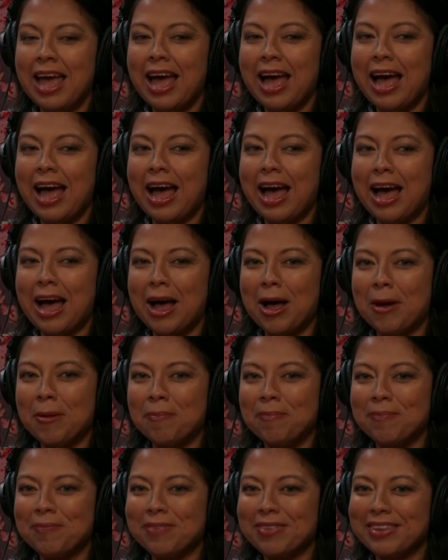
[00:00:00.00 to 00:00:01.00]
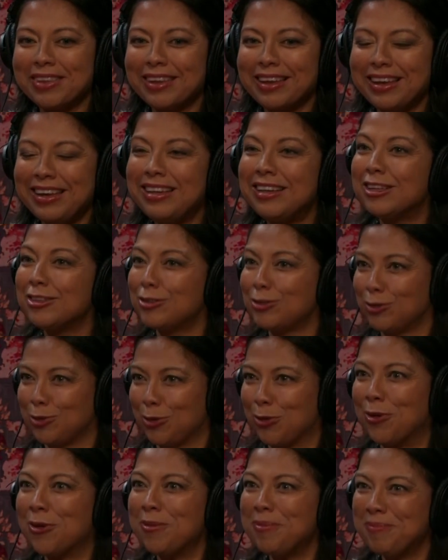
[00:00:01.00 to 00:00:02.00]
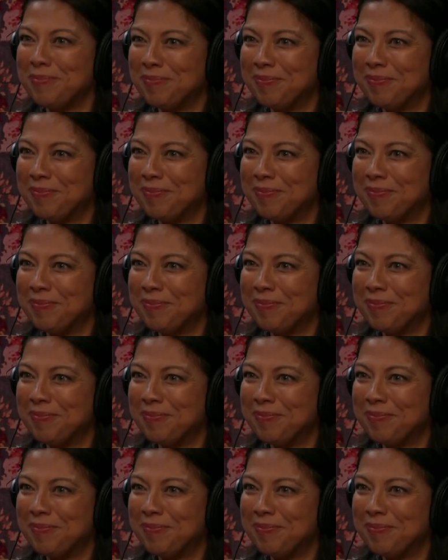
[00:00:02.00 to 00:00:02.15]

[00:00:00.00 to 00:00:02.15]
um, in a storm.